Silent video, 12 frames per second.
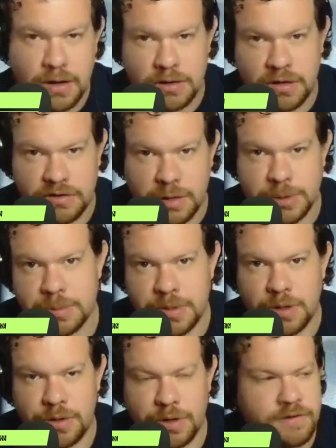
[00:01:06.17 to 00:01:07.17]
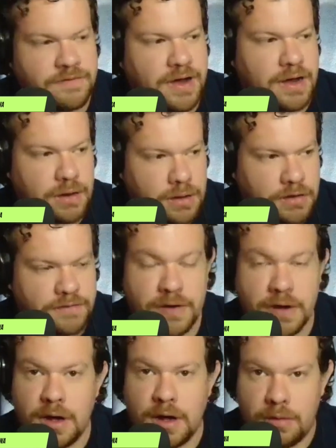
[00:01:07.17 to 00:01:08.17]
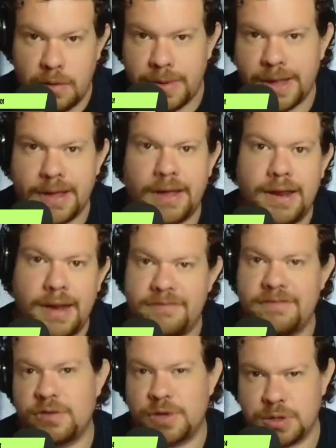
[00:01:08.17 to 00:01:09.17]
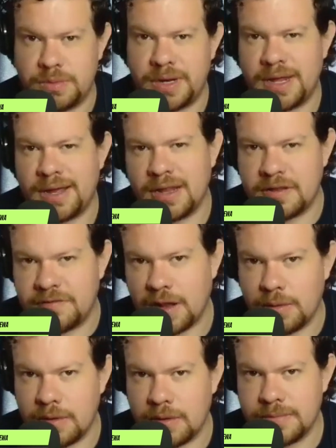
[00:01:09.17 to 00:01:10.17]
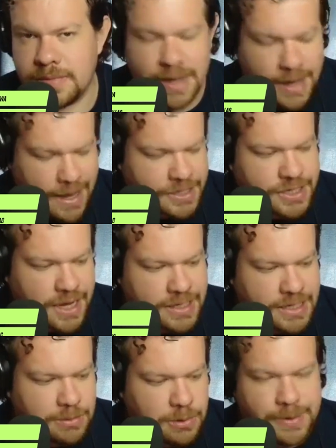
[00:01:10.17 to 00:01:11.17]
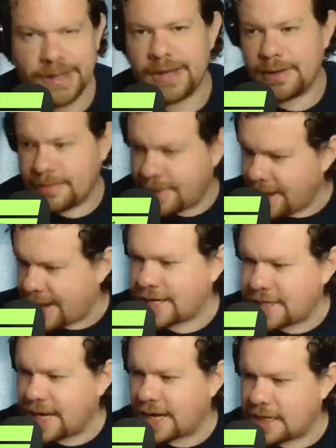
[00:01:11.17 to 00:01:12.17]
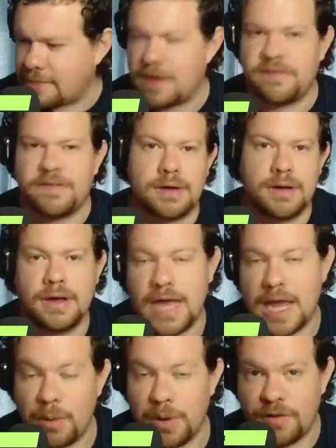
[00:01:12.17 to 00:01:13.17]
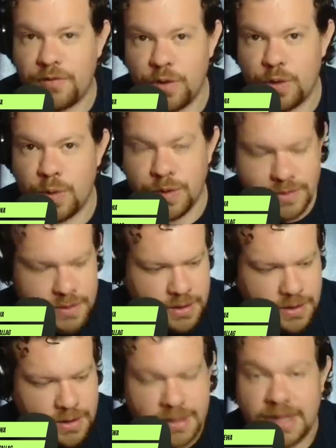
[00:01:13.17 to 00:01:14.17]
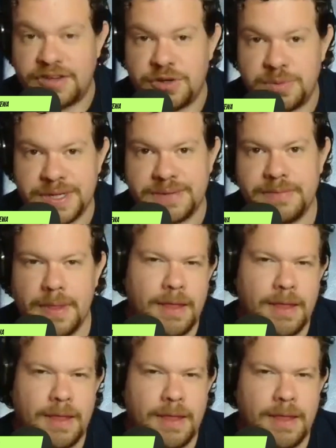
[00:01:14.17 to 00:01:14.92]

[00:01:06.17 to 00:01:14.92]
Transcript: in the description below, you're going to find all of Rebecca and Eva's social media. Let's follow them. Hashtag Team Rebecca. Hashtag Team Eva. And without further more, let's jump in.